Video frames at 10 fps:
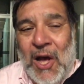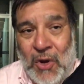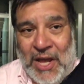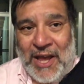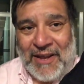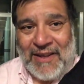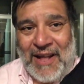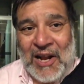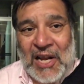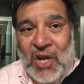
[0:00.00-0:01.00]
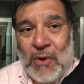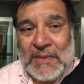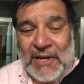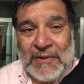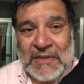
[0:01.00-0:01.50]
Okay, I'm going to go
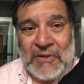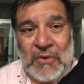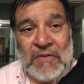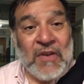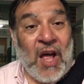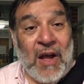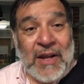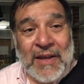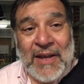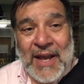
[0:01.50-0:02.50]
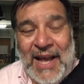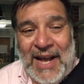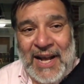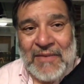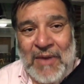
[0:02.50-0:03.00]
upstairs and do the vlog.
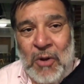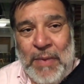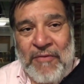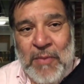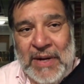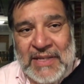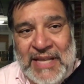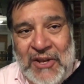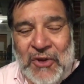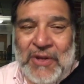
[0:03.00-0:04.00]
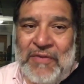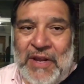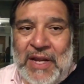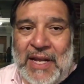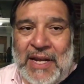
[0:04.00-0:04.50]
I hope everybody's had a good
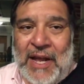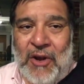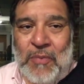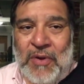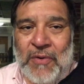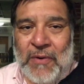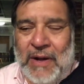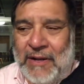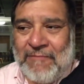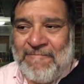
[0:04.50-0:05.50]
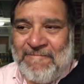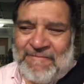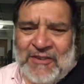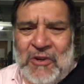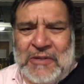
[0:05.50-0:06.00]
evening, and I hope you
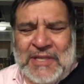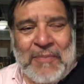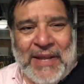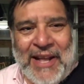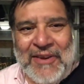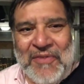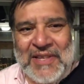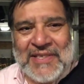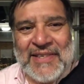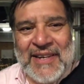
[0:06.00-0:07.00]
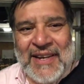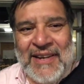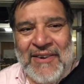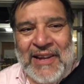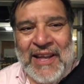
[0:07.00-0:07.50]
learned something out of this.
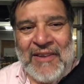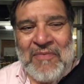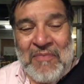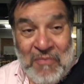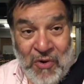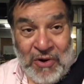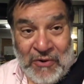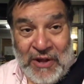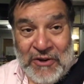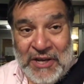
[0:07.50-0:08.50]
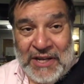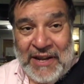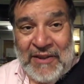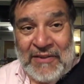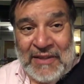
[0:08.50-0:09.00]
Okay, more in greater
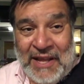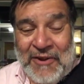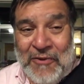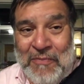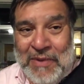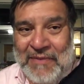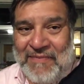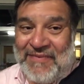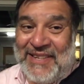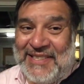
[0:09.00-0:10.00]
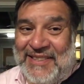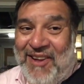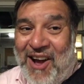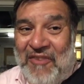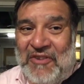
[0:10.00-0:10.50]
detail later, but it's
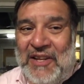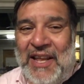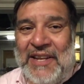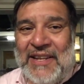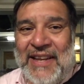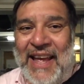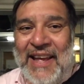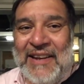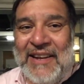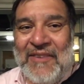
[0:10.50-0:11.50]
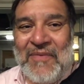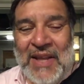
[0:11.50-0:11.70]
awfully late, and